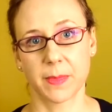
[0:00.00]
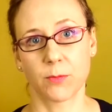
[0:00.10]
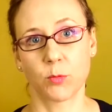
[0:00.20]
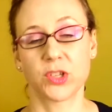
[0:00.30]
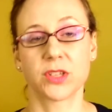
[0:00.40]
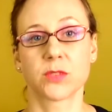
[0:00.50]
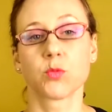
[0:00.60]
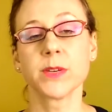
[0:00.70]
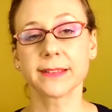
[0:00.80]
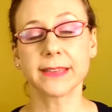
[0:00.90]
which is
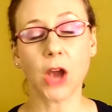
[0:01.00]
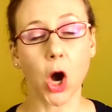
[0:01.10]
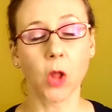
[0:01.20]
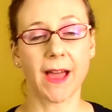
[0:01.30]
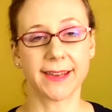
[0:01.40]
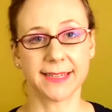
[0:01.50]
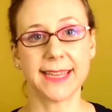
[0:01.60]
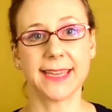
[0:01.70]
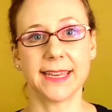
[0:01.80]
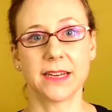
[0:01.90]
really all I
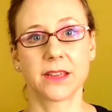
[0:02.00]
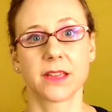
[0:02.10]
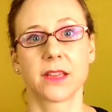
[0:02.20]
need